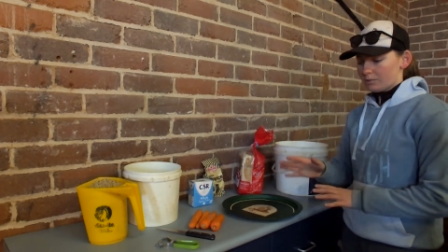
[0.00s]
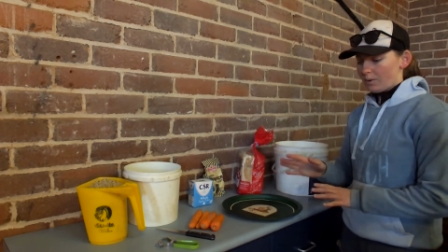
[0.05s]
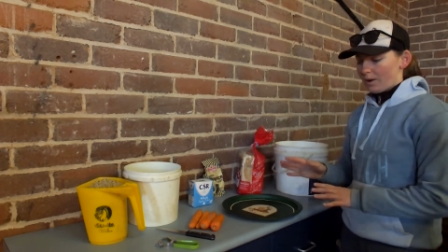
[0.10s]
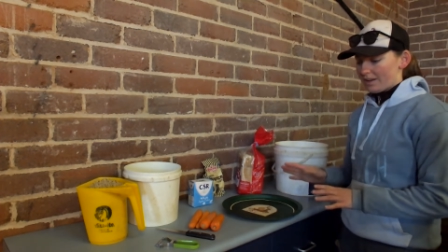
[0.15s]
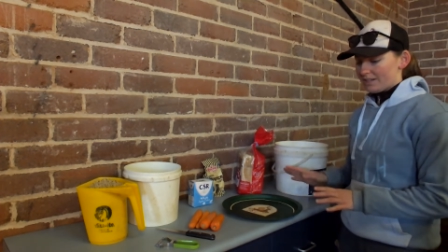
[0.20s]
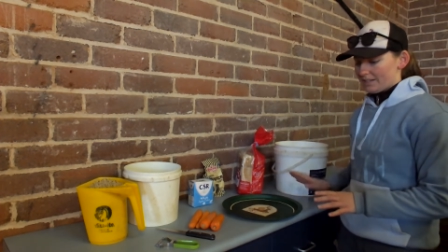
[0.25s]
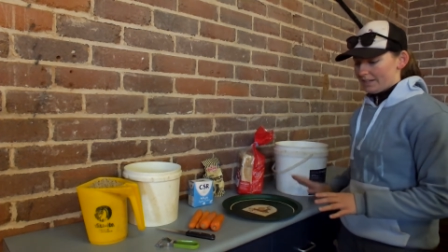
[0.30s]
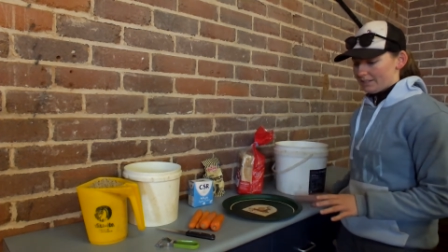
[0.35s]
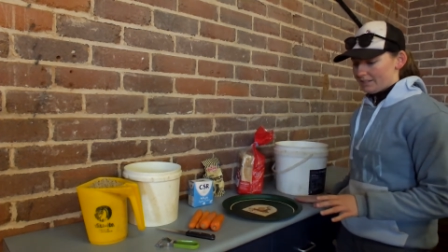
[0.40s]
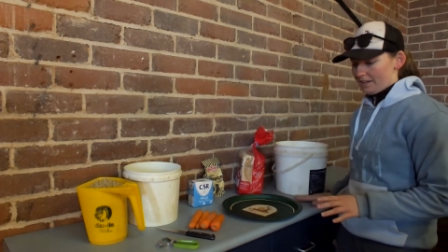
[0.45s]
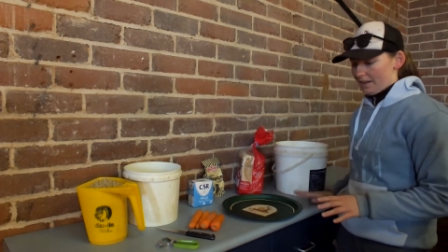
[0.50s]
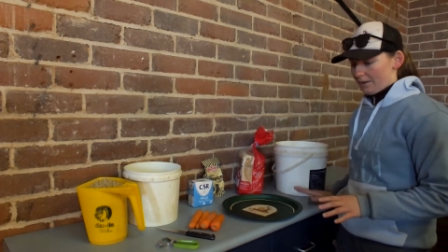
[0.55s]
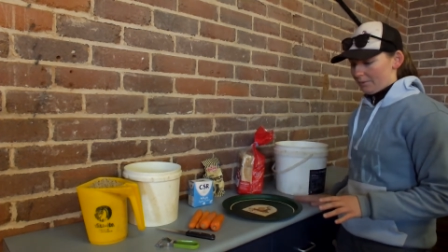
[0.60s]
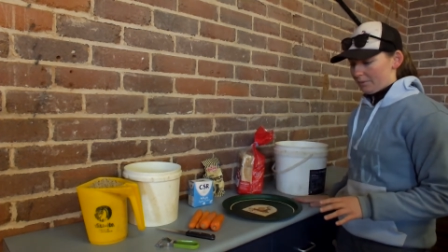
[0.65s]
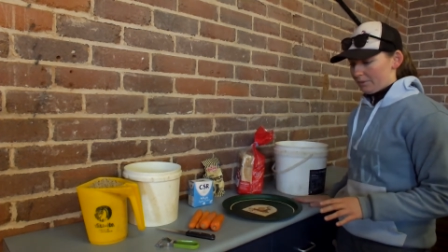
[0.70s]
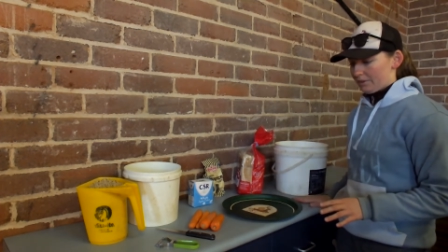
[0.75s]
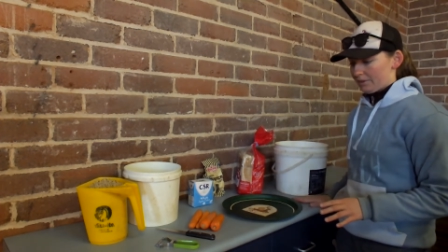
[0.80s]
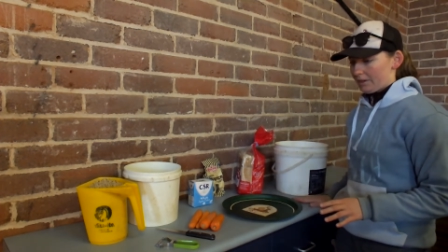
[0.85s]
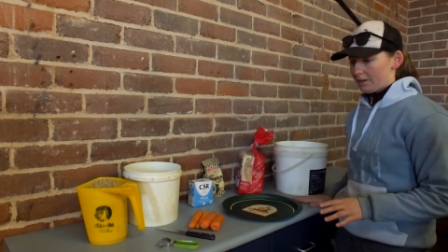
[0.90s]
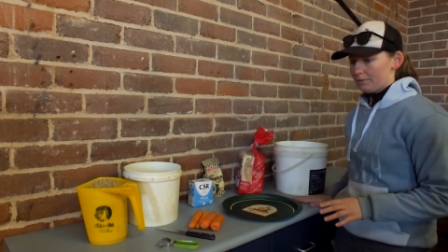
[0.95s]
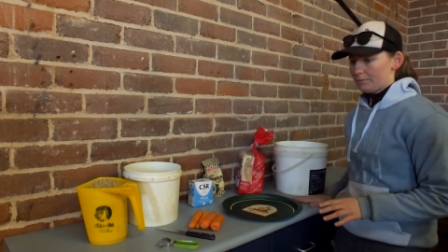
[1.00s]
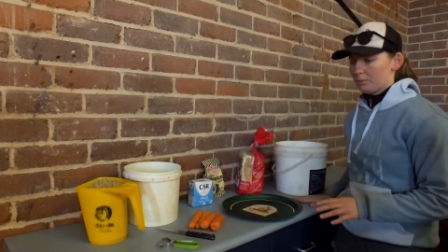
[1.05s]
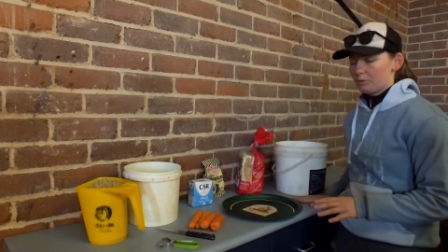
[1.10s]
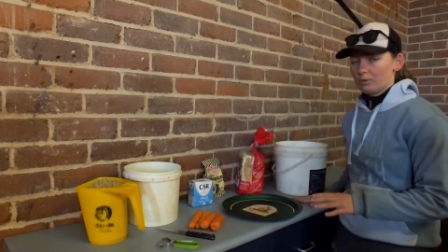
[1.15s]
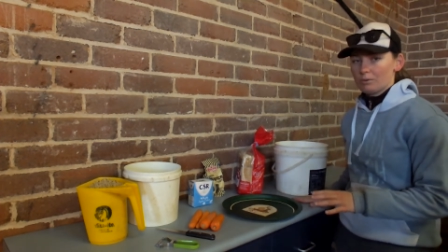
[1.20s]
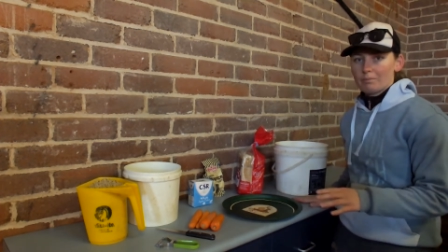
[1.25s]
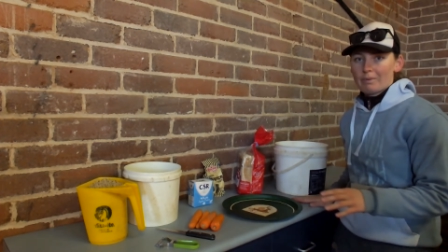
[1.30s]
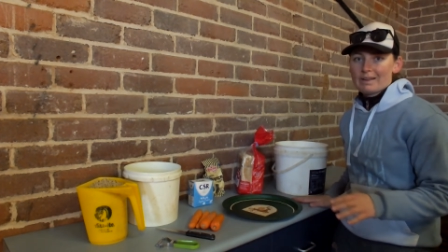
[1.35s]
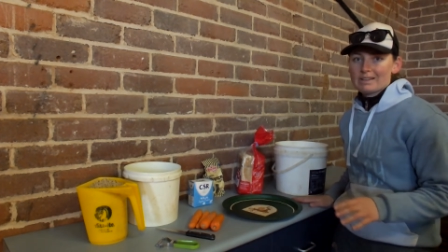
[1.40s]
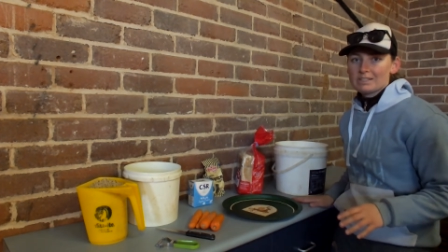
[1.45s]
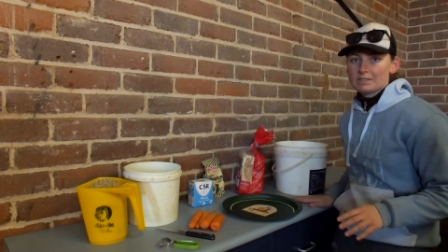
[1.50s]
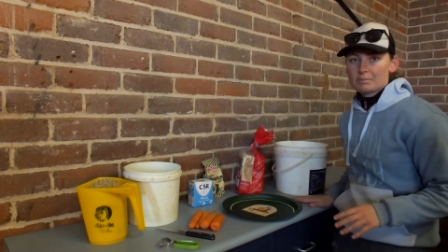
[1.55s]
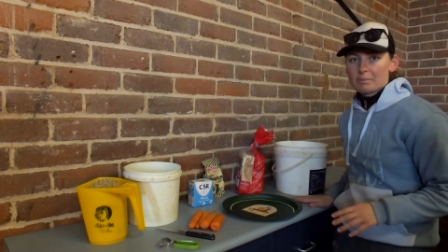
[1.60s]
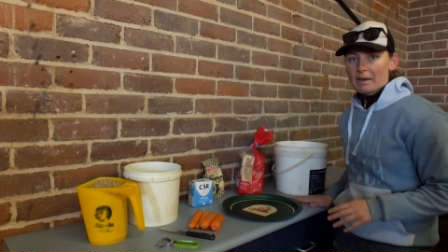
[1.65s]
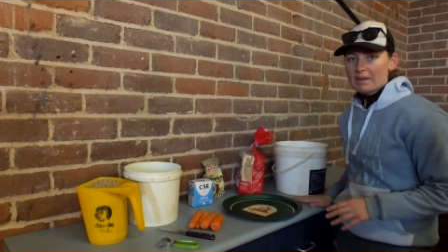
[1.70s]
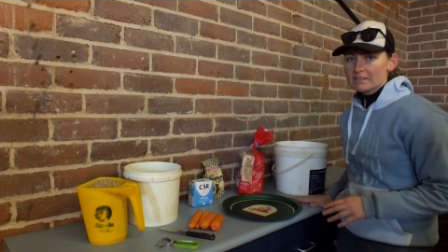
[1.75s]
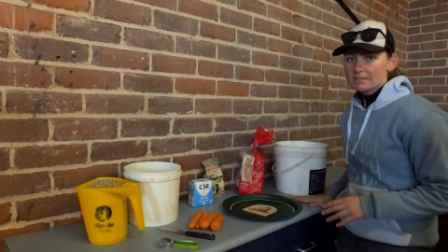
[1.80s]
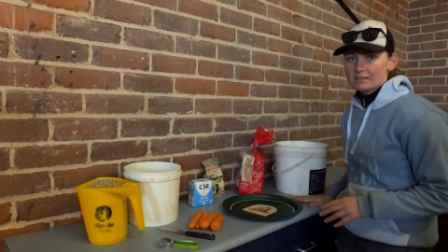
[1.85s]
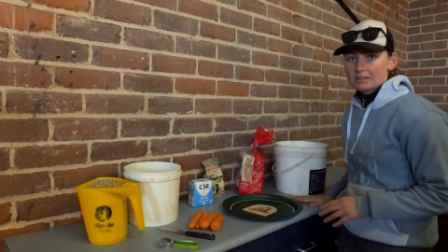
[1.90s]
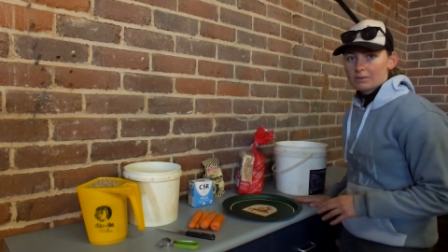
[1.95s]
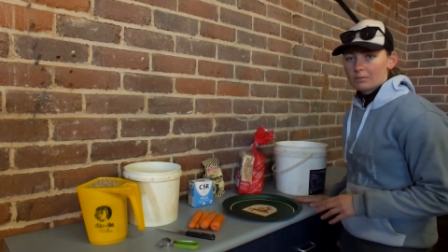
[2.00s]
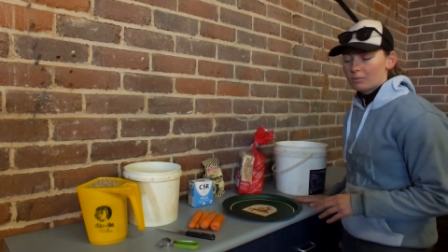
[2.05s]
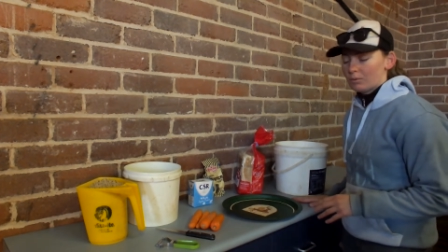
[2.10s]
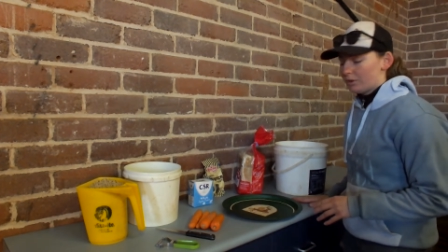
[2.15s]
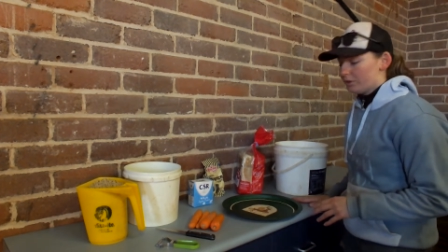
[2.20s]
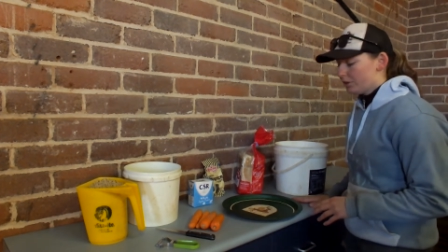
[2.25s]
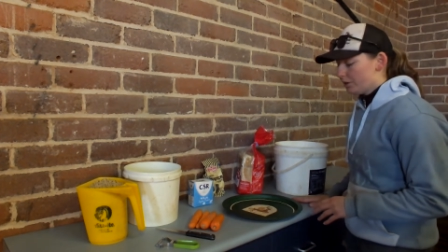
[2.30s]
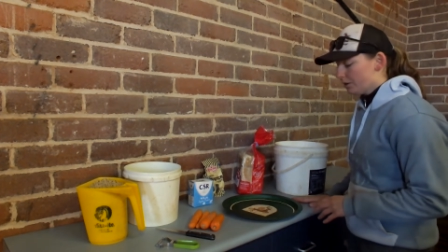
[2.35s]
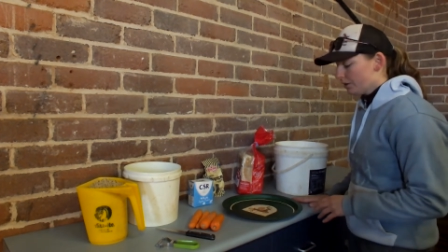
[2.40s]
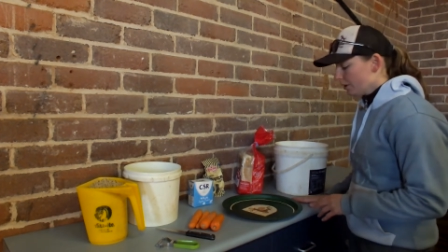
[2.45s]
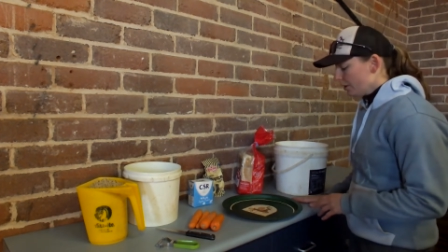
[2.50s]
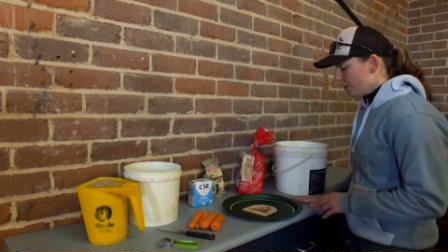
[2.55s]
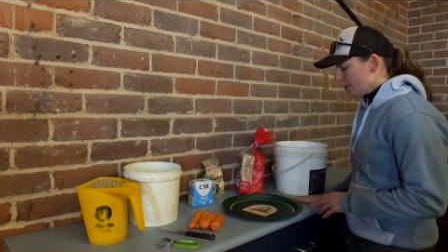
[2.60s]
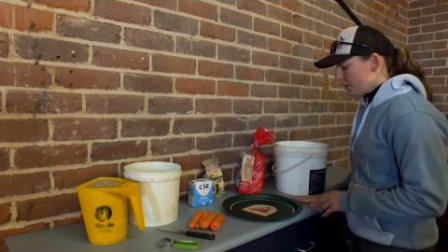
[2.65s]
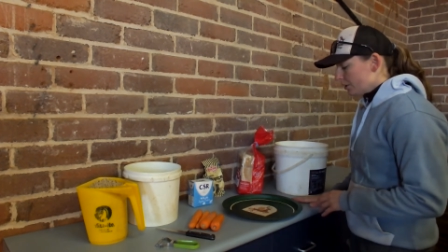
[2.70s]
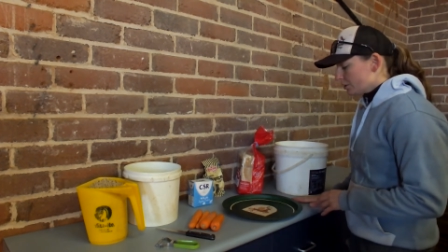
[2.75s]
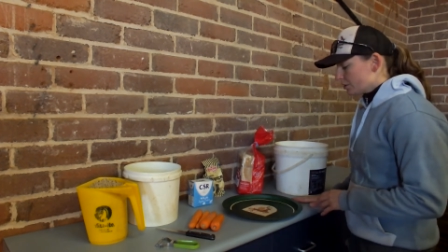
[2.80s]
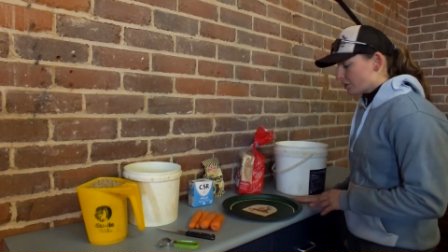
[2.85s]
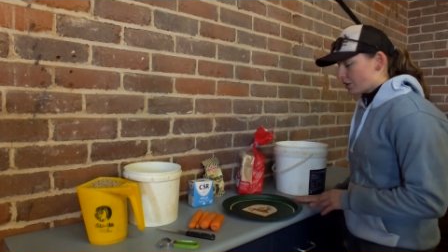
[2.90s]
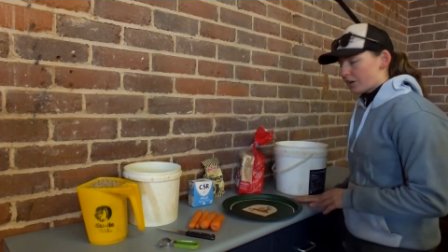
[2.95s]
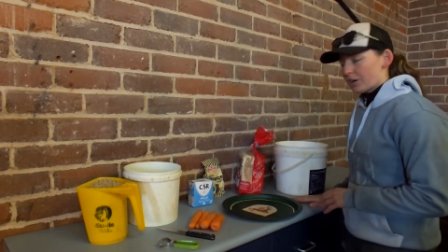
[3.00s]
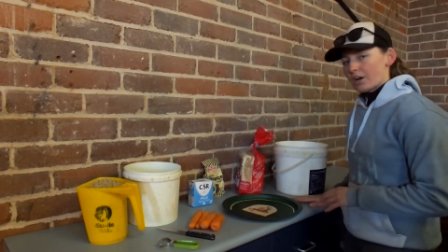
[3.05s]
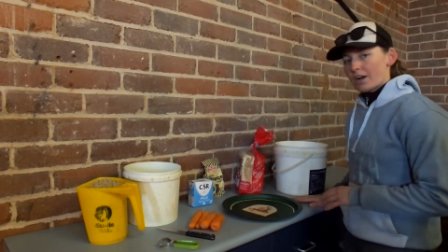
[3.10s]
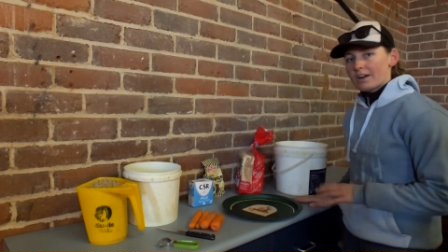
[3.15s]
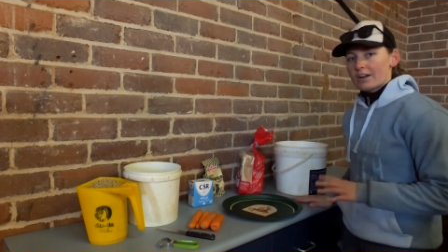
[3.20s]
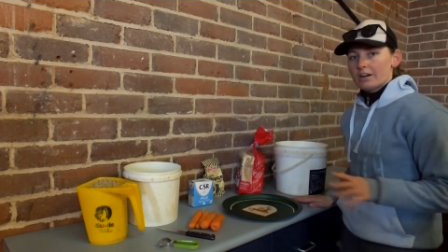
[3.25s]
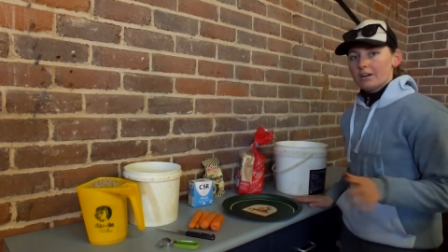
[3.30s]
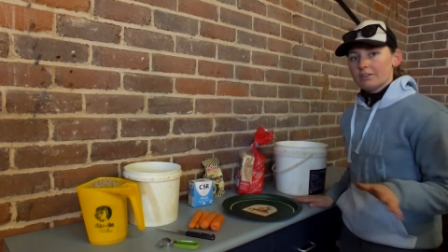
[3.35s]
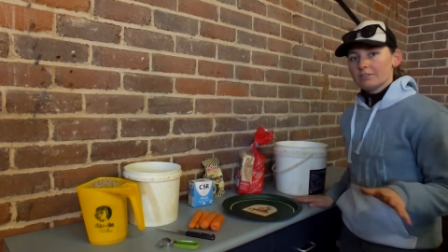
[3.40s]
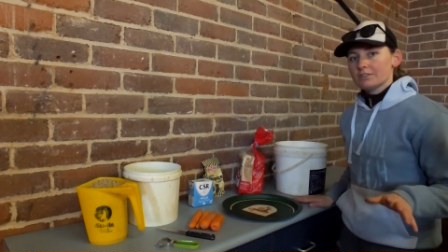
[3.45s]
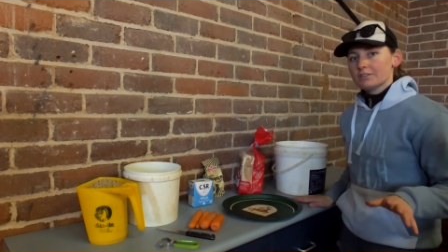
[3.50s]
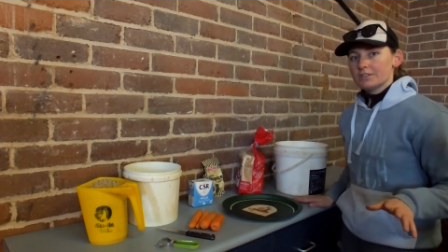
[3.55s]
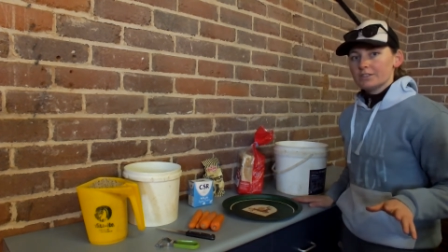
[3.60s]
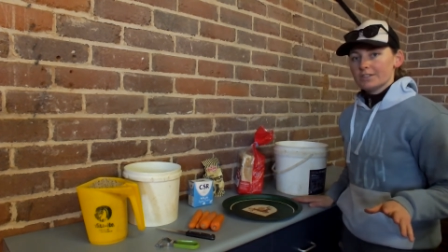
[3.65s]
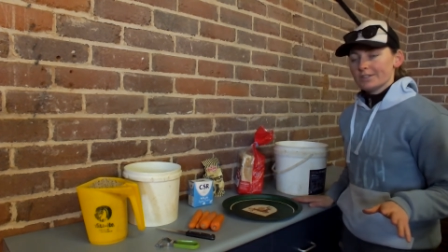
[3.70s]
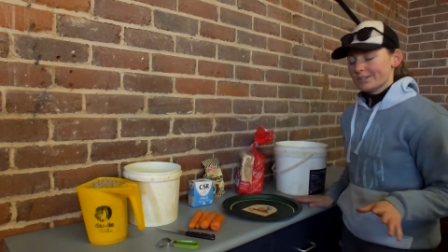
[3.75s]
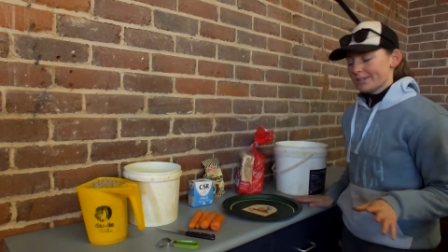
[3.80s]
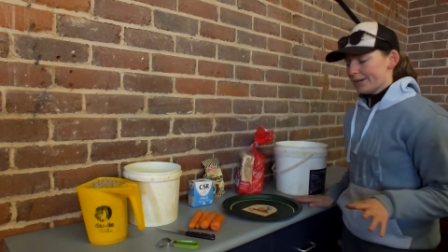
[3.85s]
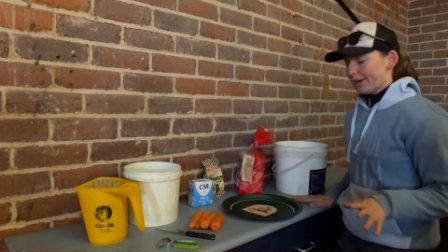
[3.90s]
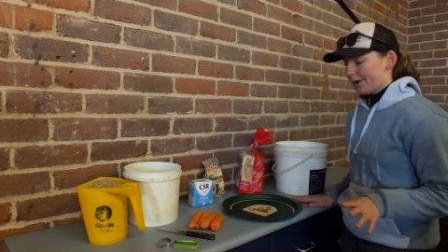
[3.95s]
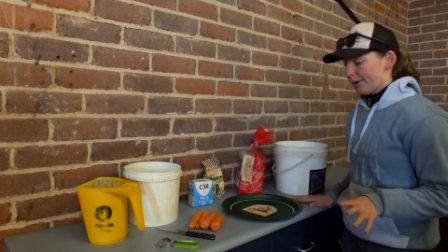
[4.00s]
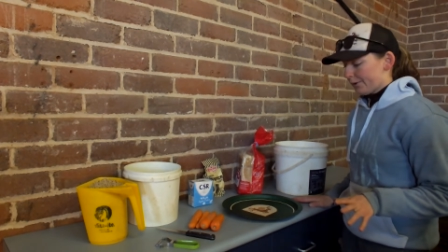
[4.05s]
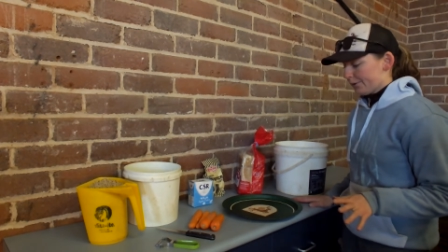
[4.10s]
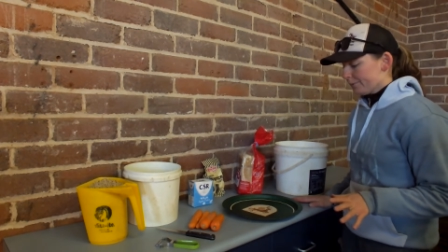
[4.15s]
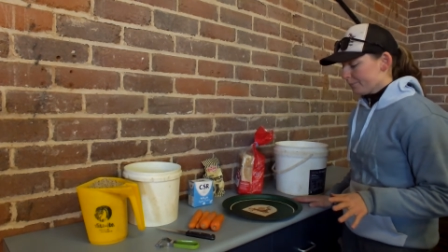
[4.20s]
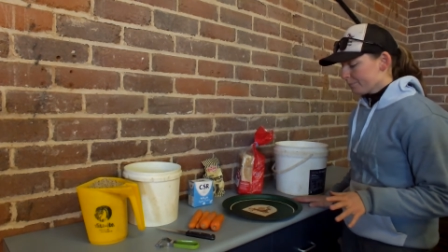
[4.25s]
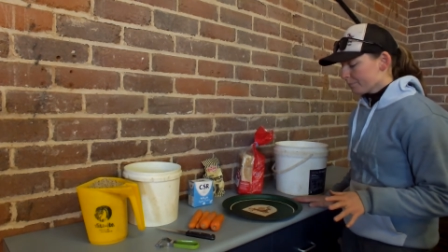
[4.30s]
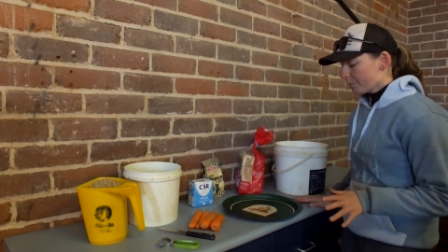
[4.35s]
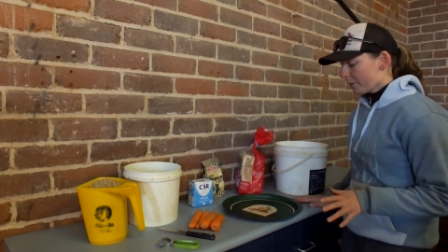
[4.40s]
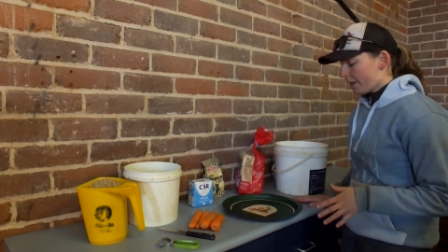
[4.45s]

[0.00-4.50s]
quite decked out with all the bench spacing and whatnot, so I don't have to do this at home.